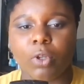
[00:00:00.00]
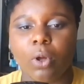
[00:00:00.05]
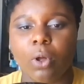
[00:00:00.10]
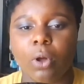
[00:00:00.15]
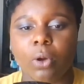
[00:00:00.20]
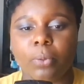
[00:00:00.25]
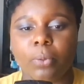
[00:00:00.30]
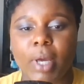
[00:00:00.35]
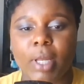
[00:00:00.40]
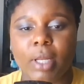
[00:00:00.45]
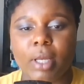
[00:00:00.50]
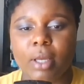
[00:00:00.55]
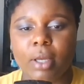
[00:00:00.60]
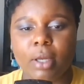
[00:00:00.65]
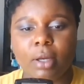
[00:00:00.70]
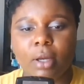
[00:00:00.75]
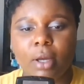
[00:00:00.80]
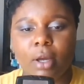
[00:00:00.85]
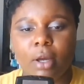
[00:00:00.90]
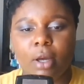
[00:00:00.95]

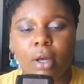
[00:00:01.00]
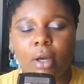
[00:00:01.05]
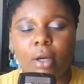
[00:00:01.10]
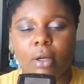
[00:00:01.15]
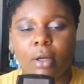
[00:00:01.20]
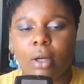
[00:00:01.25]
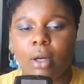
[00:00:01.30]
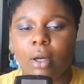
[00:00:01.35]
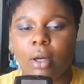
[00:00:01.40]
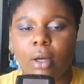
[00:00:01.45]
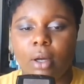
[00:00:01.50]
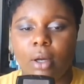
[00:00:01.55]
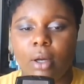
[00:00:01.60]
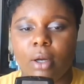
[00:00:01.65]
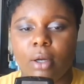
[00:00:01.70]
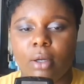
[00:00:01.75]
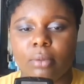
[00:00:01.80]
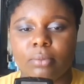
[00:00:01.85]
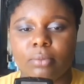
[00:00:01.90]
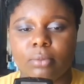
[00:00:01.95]
already
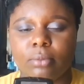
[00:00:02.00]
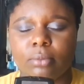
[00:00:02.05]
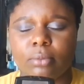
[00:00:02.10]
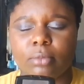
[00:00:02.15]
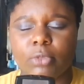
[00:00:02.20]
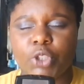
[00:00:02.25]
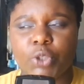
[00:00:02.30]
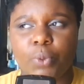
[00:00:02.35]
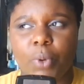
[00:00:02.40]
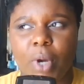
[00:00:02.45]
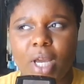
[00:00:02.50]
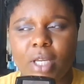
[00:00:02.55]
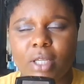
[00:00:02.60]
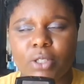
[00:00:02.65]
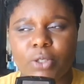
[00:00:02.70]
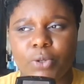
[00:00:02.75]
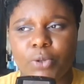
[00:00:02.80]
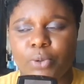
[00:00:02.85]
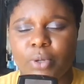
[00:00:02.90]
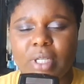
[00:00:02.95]

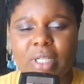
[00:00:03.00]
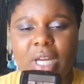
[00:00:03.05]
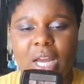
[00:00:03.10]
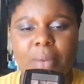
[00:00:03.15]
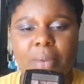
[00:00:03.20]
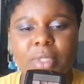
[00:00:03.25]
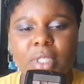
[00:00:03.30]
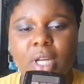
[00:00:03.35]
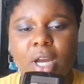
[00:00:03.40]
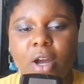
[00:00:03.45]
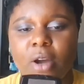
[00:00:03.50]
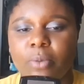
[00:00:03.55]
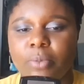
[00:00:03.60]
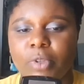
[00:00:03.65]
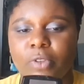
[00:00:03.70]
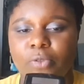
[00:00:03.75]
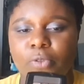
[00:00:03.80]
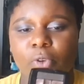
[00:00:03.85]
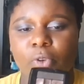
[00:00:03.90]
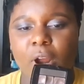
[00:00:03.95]
twice or three times now
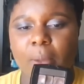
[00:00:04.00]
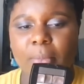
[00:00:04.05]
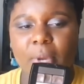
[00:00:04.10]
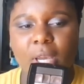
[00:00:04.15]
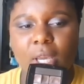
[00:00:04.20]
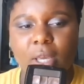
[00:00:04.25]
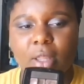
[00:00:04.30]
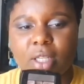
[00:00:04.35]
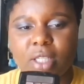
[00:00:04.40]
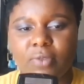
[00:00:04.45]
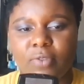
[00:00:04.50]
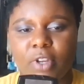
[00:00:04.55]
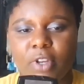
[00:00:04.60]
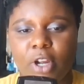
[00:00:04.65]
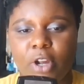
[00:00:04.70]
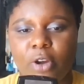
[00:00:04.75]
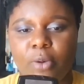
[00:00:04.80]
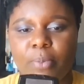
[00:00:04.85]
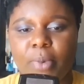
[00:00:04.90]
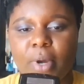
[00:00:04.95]
before I'm making this
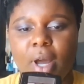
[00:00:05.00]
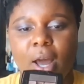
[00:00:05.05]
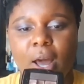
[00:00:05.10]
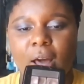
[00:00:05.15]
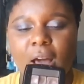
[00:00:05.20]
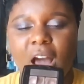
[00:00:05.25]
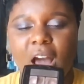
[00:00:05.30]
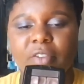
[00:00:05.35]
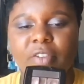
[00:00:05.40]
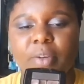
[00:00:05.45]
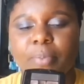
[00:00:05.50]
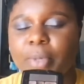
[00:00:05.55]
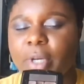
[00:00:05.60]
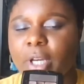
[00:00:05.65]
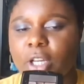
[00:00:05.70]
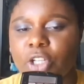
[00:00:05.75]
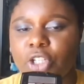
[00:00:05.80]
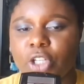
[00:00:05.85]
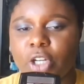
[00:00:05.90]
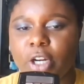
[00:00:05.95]
video, but I'll have a
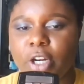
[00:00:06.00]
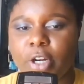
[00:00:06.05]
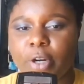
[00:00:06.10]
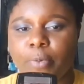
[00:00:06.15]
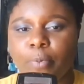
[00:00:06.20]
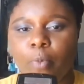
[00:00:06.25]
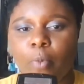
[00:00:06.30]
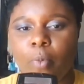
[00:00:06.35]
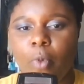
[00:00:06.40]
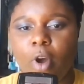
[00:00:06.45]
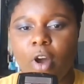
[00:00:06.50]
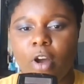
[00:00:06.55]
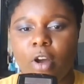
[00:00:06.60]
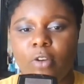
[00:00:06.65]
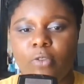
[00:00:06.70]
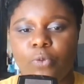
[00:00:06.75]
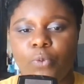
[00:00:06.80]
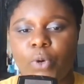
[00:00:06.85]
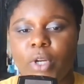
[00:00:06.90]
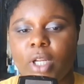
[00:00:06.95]
picture
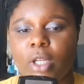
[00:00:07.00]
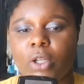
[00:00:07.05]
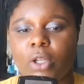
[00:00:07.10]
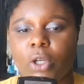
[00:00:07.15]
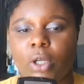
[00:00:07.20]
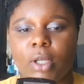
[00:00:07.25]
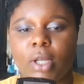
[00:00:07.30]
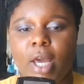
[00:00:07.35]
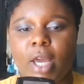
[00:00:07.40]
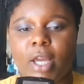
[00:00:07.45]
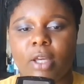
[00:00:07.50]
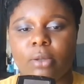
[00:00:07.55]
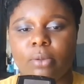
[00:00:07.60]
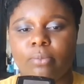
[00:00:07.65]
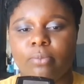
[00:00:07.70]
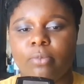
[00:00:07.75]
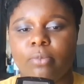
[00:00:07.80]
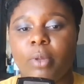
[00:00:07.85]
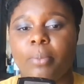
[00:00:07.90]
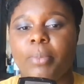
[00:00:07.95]
of what it looked like
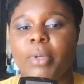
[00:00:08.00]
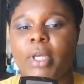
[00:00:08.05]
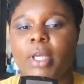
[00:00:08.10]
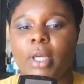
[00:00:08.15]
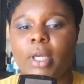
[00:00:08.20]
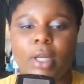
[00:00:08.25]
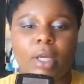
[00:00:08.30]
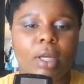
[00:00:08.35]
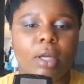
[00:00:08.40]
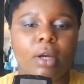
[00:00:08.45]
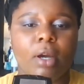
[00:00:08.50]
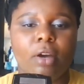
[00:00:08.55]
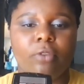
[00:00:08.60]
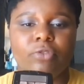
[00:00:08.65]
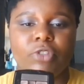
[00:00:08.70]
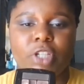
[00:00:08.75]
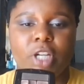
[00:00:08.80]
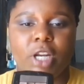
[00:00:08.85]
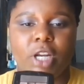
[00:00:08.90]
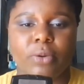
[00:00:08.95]
the beginning of
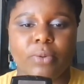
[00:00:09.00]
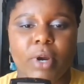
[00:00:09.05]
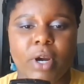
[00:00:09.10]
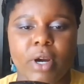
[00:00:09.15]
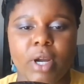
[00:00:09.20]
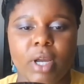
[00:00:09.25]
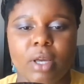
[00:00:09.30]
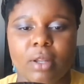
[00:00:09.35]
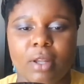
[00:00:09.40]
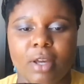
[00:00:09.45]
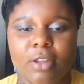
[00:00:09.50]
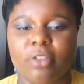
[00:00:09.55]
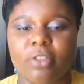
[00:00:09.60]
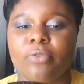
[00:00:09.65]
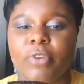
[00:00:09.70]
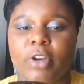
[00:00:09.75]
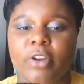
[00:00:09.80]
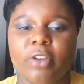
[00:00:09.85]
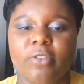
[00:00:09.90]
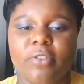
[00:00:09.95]
January, like the
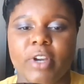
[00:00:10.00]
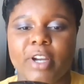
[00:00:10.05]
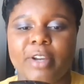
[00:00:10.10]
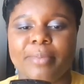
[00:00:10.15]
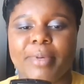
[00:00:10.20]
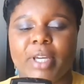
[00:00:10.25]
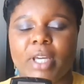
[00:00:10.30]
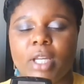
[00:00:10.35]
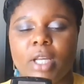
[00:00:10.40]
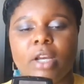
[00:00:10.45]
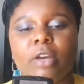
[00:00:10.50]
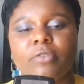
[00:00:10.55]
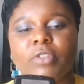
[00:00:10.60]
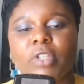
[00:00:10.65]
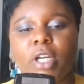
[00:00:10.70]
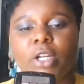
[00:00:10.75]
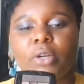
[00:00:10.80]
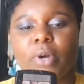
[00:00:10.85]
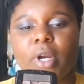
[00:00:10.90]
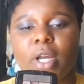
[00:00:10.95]
very, very beginning of
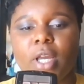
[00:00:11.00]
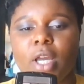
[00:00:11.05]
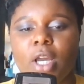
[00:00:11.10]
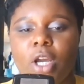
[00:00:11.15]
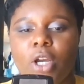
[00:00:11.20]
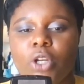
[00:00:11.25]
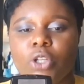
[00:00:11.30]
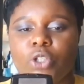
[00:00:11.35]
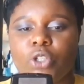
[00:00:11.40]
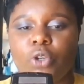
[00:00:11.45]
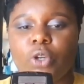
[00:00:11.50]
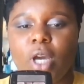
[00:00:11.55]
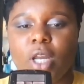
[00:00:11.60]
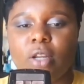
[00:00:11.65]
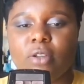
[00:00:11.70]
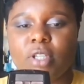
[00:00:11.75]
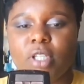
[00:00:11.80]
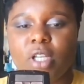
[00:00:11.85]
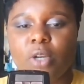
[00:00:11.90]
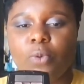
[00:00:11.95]
January. So you
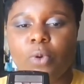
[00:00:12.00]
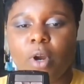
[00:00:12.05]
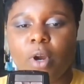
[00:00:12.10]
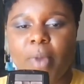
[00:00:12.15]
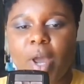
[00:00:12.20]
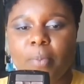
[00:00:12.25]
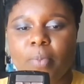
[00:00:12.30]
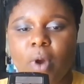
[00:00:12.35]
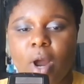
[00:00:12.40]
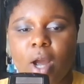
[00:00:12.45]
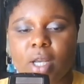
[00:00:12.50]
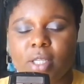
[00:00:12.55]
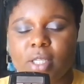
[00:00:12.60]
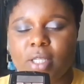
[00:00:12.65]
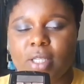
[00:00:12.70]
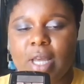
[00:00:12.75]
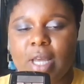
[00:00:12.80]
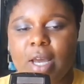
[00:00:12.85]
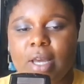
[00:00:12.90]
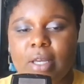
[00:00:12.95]
kind of see where my progress
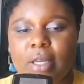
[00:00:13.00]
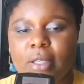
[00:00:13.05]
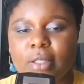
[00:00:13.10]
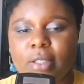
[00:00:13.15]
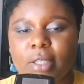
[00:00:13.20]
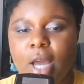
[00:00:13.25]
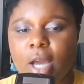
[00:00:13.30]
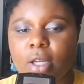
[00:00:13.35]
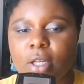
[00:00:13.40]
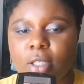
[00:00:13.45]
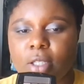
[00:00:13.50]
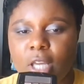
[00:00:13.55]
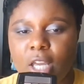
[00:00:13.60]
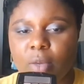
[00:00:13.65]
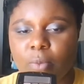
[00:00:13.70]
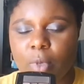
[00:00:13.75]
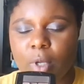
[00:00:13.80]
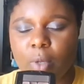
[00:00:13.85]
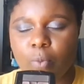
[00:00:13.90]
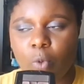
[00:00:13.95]
is at. It's not going to
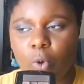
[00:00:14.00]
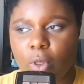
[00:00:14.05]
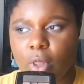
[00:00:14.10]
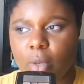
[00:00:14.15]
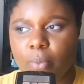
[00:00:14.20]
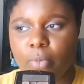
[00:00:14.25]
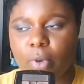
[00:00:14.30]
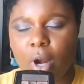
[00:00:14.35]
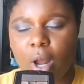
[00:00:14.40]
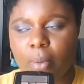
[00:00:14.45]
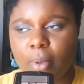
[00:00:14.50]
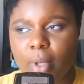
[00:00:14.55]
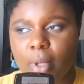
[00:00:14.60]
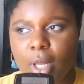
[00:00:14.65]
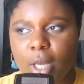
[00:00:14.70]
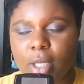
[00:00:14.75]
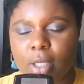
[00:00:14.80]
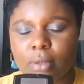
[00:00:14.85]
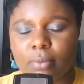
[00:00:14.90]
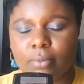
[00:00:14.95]
take me more than probably
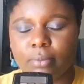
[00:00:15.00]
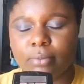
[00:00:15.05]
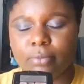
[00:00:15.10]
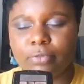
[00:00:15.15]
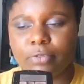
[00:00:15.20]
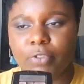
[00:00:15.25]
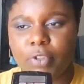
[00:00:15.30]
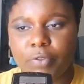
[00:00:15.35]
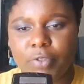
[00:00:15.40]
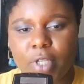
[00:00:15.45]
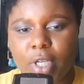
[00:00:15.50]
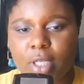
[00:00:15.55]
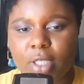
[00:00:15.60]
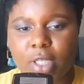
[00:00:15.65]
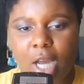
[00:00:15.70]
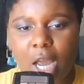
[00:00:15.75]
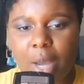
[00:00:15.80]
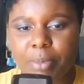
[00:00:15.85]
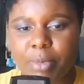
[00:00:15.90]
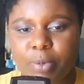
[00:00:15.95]
like 15
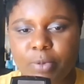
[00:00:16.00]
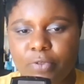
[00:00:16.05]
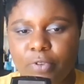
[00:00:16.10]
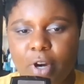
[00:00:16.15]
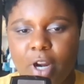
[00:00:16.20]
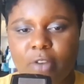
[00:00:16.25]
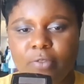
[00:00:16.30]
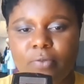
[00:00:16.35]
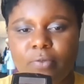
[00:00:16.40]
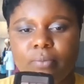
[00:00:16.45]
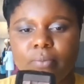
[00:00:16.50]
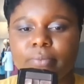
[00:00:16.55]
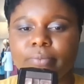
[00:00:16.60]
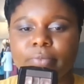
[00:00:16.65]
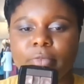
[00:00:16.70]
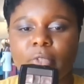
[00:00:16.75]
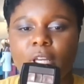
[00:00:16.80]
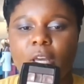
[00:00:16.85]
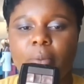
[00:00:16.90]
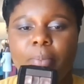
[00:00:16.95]
times before I
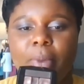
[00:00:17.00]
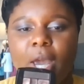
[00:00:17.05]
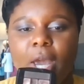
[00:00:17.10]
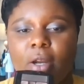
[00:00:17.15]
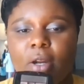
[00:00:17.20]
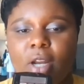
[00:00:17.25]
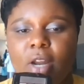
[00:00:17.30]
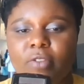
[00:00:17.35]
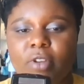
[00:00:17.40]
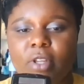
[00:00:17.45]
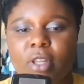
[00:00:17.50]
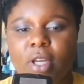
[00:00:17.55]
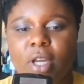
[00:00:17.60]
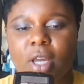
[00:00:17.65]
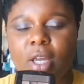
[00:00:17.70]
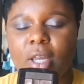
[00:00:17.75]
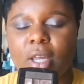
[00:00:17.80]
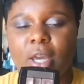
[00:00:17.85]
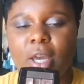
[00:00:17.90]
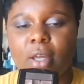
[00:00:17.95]
hit pan on
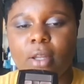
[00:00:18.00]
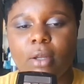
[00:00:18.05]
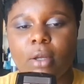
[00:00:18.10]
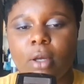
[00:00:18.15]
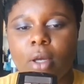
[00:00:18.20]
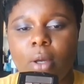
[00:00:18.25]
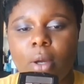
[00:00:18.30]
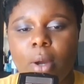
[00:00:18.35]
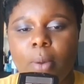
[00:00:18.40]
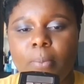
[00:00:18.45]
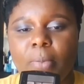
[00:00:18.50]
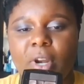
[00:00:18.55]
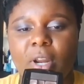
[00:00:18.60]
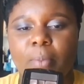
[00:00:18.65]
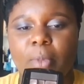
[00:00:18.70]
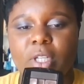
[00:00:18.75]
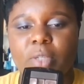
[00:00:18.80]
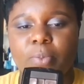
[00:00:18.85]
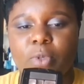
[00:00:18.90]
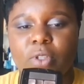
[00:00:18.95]
everything and get
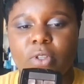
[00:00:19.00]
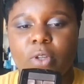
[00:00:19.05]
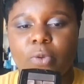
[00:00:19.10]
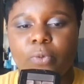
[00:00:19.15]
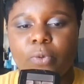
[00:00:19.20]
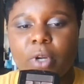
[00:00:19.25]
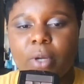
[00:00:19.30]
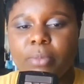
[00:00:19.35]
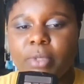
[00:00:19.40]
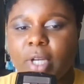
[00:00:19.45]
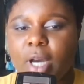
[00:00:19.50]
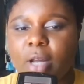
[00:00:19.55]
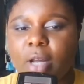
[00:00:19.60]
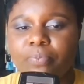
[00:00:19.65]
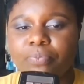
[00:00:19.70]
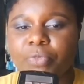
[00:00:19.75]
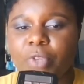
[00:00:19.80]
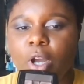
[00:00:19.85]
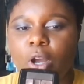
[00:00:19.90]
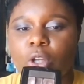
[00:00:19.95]
pretty much most of the rim
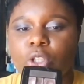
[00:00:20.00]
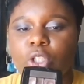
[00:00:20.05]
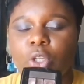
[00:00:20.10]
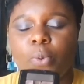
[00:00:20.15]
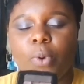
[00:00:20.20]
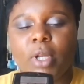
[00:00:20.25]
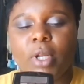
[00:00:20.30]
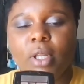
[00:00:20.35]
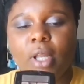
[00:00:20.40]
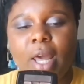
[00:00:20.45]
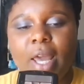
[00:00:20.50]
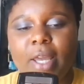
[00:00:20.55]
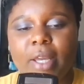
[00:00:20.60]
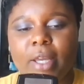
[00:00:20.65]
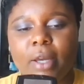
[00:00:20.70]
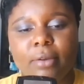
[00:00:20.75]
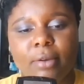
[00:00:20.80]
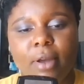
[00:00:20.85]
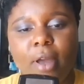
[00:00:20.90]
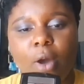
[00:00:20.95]
done. So when
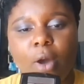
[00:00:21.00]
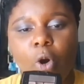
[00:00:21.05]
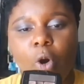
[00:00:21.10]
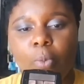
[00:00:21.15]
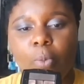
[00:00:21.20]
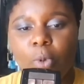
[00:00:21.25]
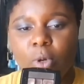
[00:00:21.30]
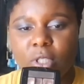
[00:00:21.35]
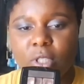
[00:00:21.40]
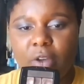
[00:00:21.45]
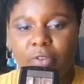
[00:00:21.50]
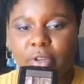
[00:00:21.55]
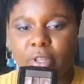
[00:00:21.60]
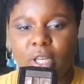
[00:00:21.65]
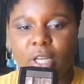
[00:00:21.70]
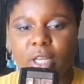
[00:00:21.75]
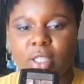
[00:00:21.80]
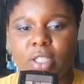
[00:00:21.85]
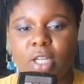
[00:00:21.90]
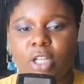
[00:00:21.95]
like almost
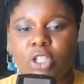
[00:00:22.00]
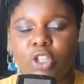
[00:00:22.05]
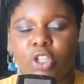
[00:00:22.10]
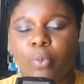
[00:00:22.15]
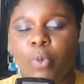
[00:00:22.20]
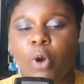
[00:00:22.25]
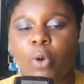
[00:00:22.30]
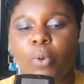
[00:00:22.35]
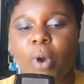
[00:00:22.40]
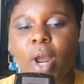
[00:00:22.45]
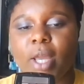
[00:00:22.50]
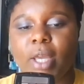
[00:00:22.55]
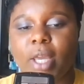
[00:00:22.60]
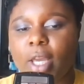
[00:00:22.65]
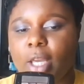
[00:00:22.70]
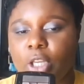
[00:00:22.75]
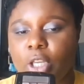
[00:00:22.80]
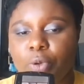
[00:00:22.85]
everything is done to the point where I can't